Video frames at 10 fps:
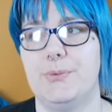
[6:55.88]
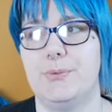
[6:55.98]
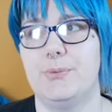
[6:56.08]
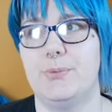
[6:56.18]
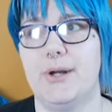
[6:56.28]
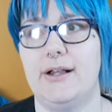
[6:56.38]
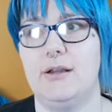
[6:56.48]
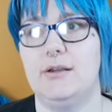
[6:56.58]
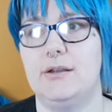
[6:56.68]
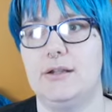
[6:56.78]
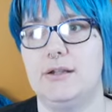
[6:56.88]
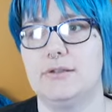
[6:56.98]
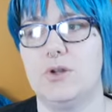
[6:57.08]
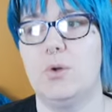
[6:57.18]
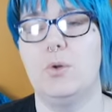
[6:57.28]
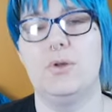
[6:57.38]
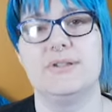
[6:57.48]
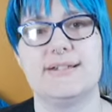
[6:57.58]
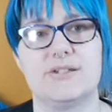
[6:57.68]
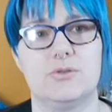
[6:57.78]
well told
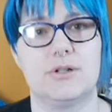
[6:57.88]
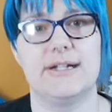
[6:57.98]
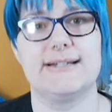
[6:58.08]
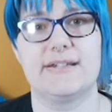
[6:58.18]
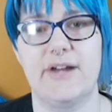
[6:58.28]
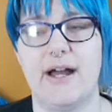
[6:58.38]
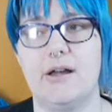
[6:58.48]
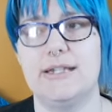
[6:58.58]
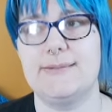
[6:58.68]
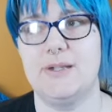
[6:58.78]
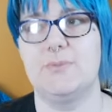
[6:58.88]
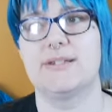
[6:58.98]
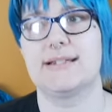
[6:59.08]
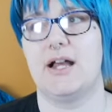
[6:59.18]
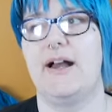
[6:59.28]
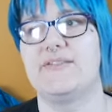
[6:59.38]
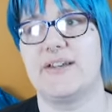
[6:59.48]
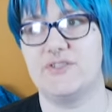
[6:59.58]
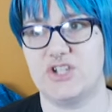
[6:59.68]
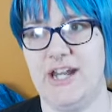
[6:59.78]
stories of how these people's lives
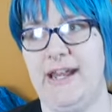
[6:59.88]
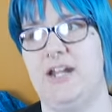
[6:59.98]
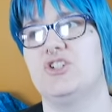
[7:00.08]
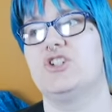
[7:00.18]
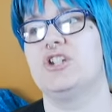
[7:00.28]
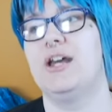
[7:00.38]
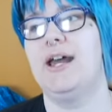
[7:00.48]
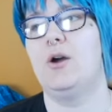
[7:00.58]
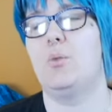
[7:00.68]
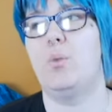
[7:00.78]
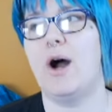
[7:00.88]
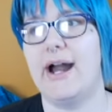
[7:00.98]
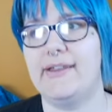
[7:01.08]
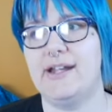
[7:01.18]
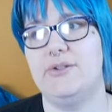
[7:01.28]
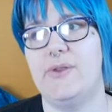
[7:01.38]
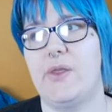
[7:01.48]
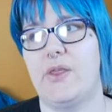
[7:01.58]
have changed, why they do the